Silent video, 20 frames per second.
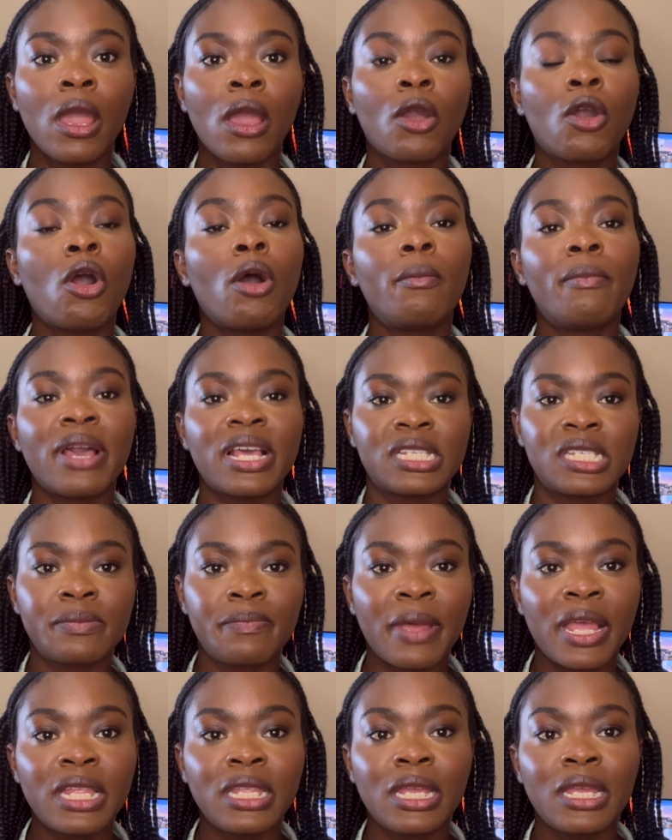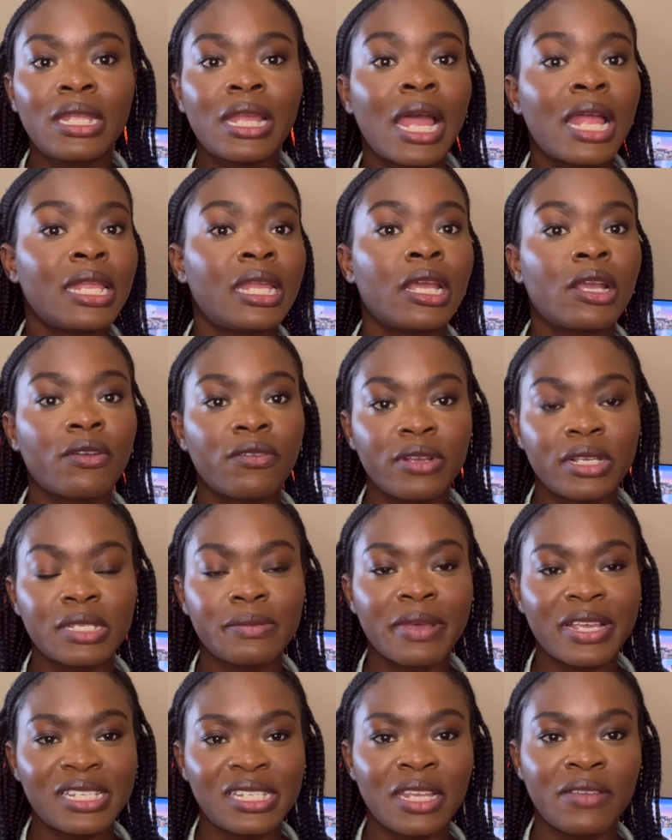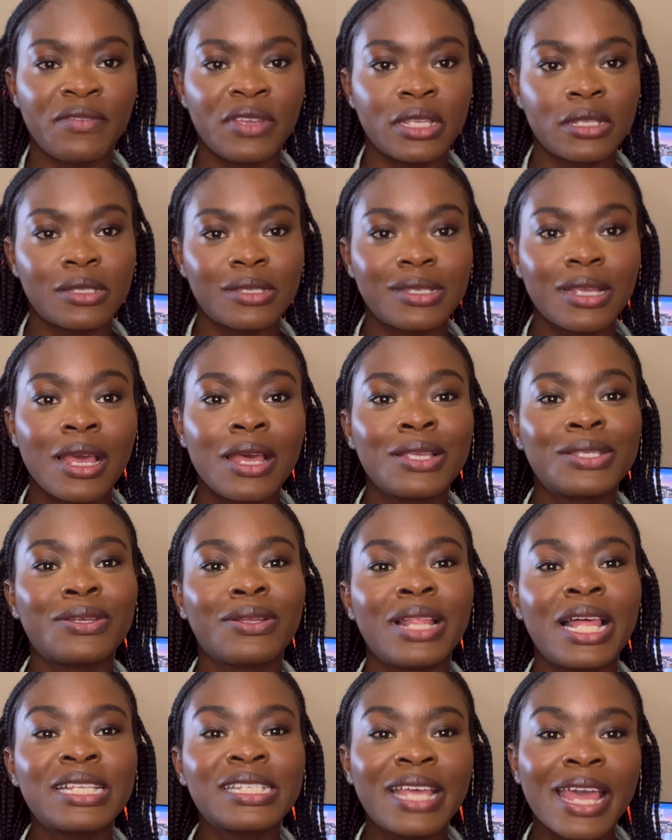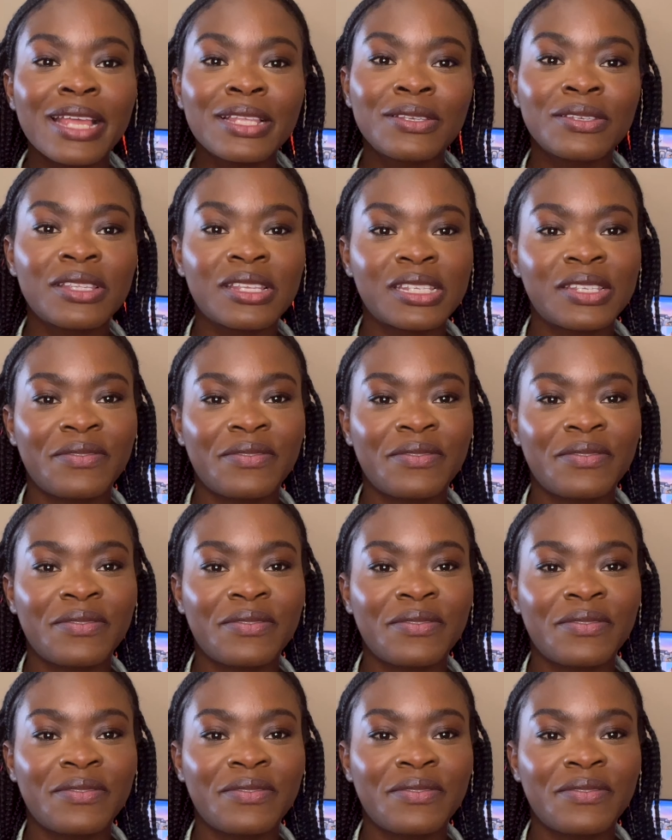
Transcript: curb my spending and increase my savings. So let's get into this